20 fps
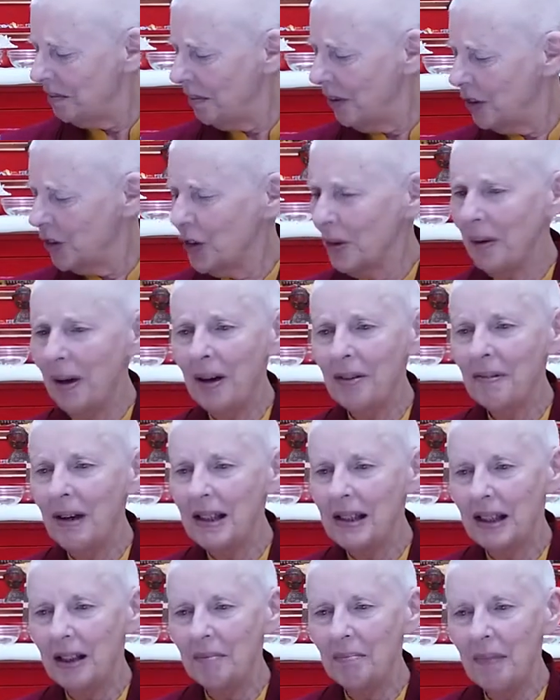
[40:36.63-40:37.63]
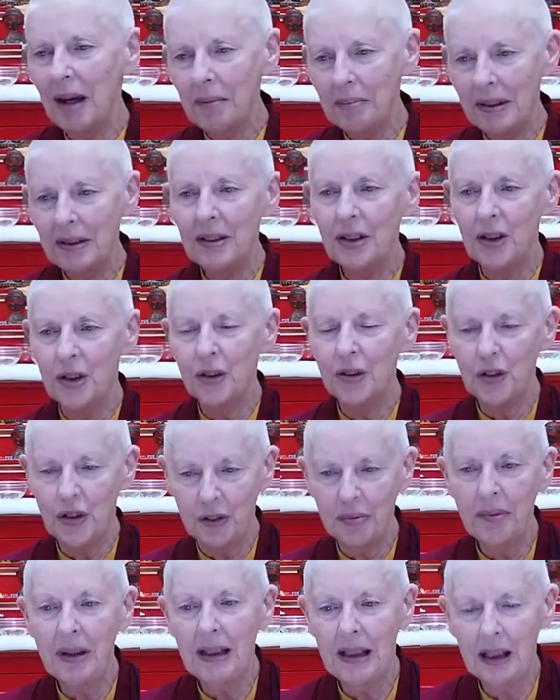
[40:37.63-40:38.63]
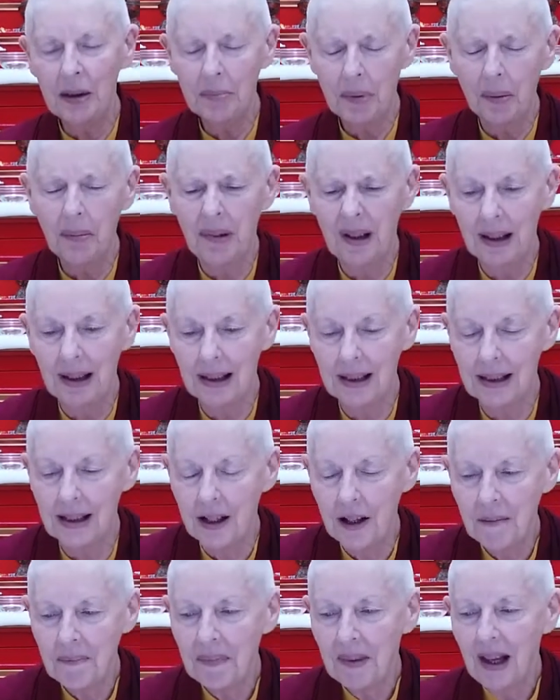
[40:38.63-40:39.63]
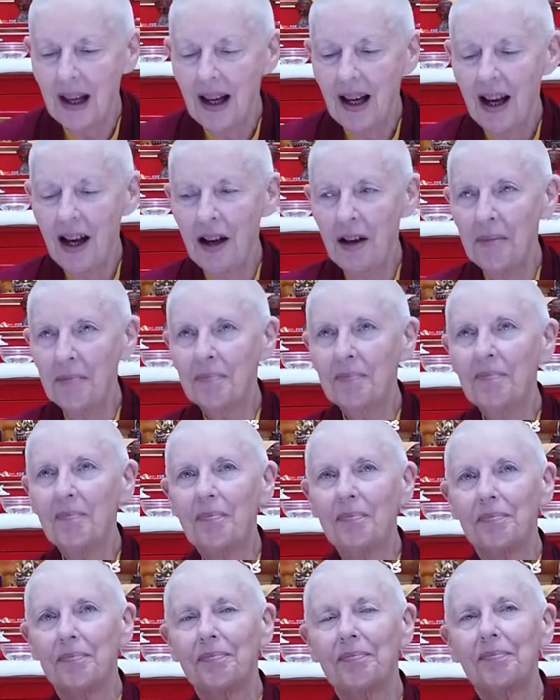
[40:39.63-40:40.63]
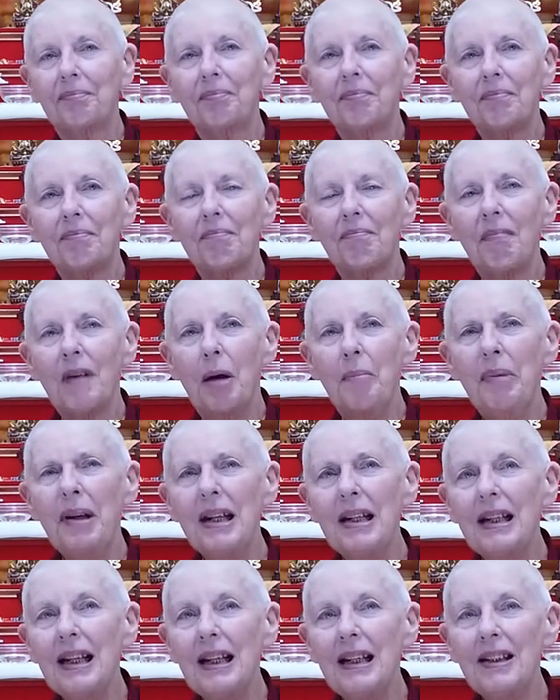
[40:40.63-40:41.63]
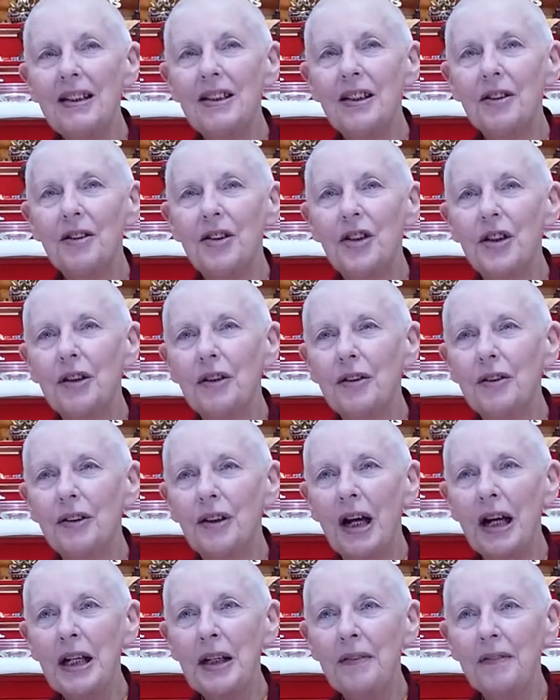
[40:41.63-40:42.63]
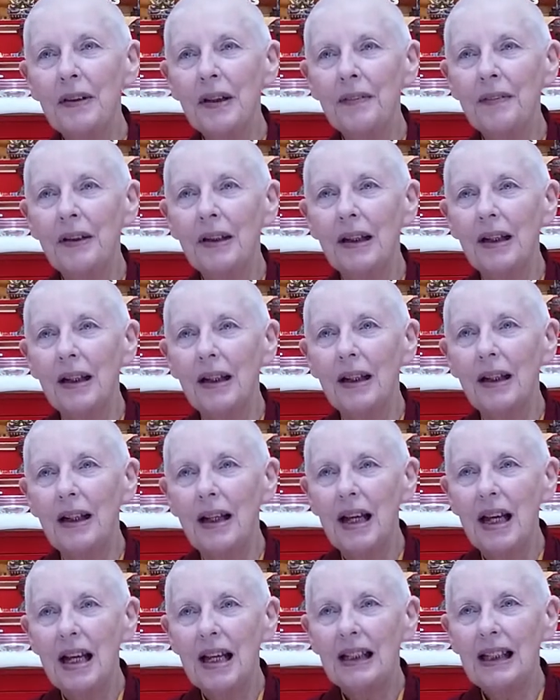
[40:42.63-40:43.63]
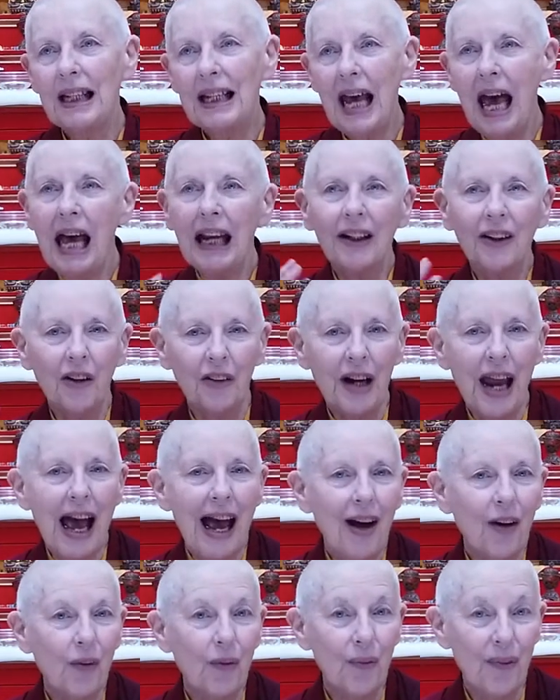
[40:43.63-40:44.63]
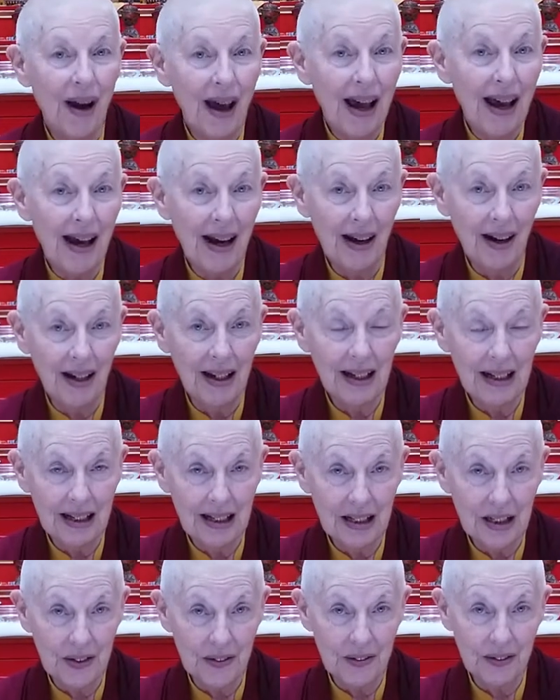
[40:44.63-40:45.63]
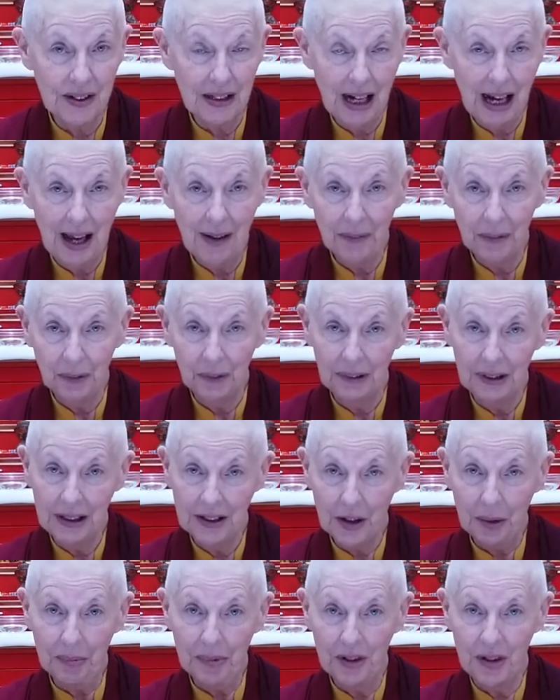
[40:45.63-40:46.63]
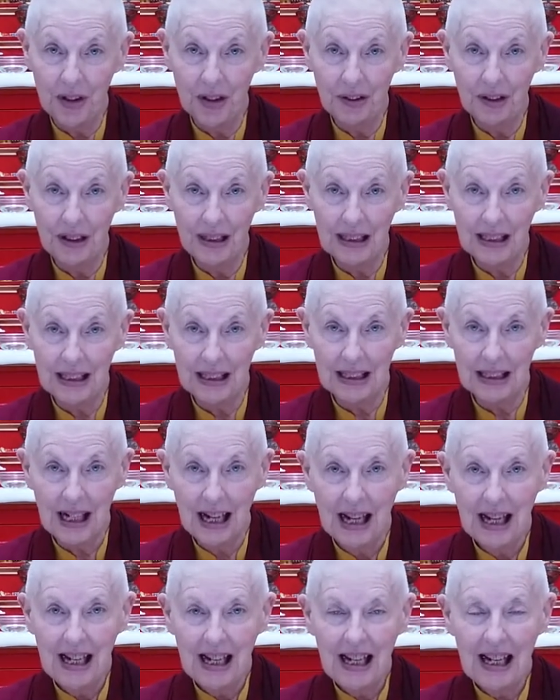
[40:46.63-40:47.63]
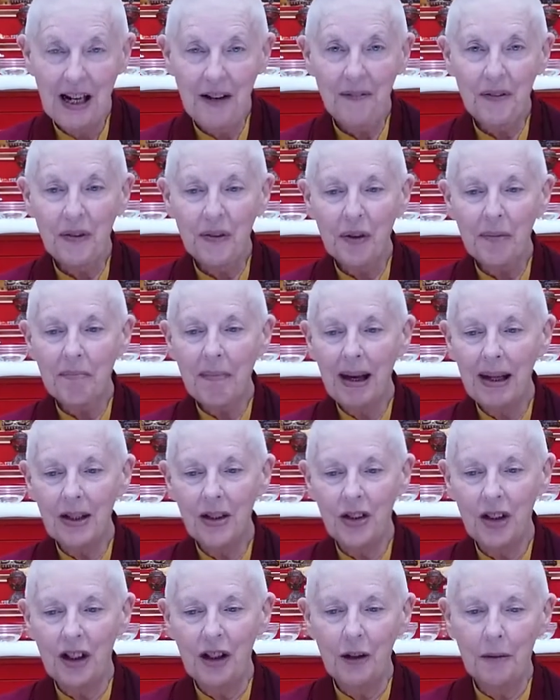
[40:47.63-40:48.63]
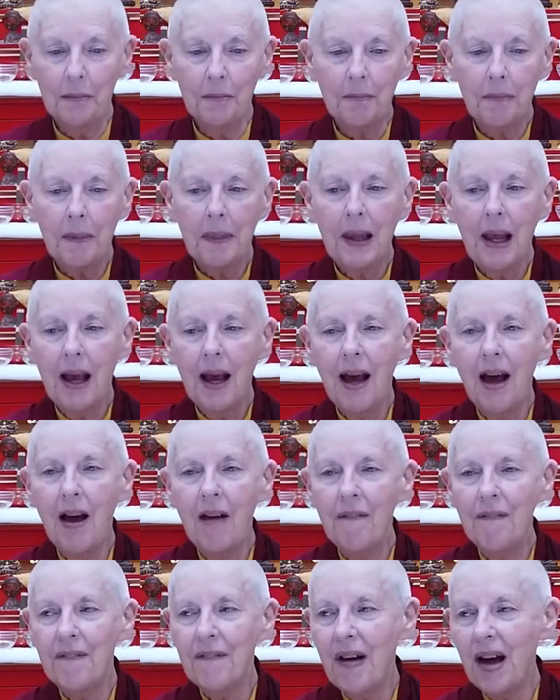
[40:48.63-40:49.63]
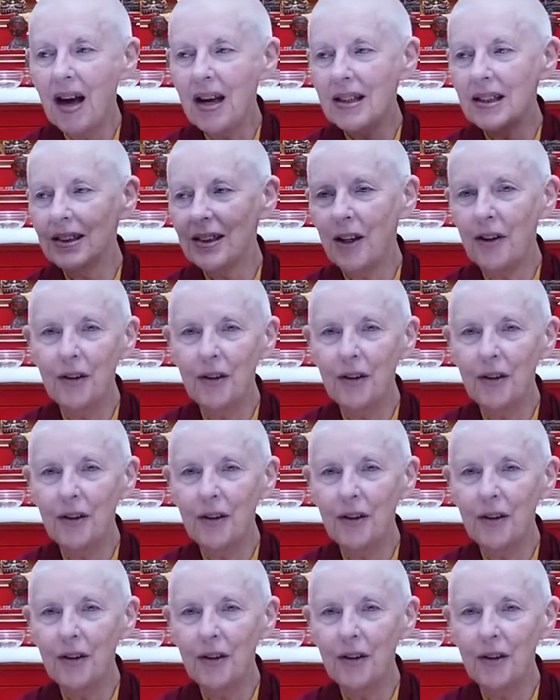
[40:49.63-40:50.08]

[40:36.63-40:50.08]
not sure I read it. It might be in the Torch of Meaning. It probably is. But to kind of get a handle on how rare it is to have all these opportunities. If you imagine a vast